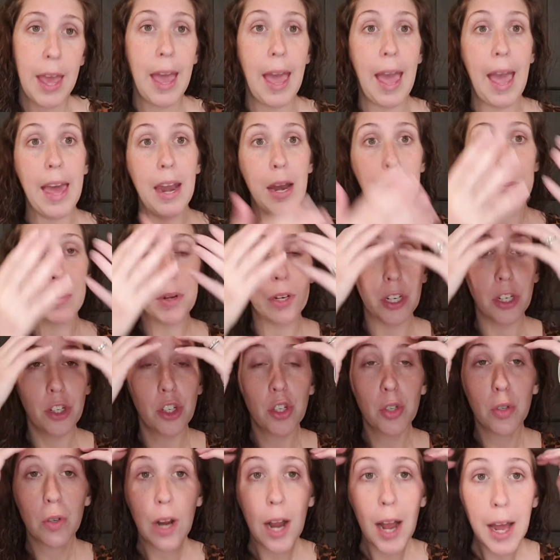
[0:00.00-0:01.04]
and I'm going to
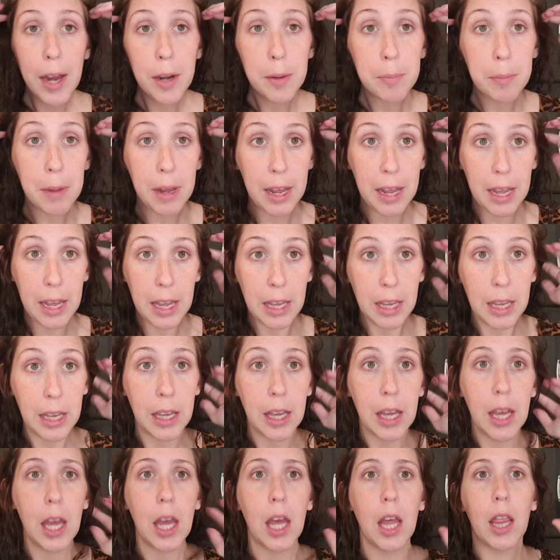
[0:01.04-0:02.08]
try to make
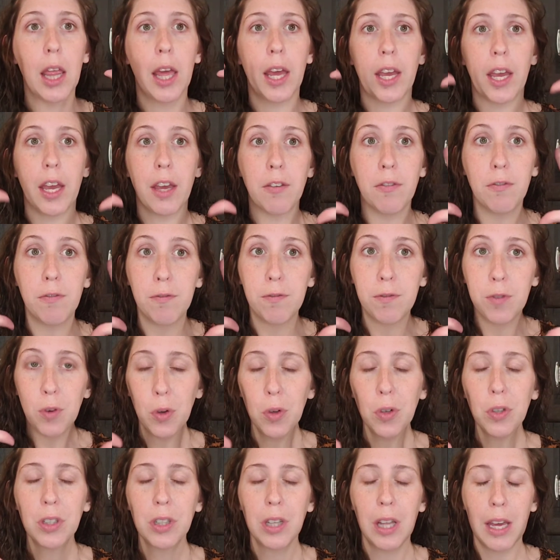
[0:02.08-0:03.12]
like a
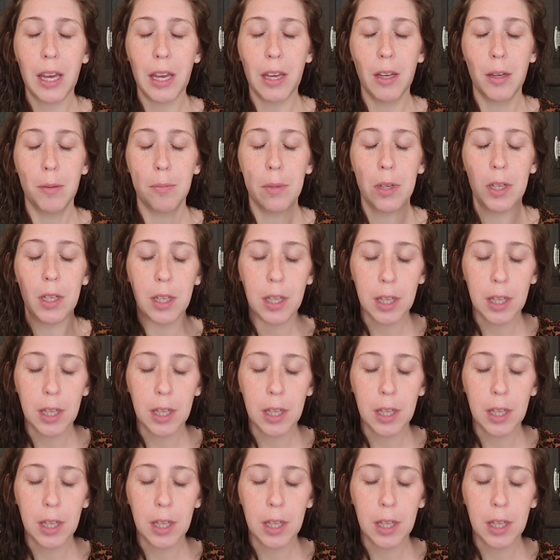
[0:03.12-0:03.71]
full glam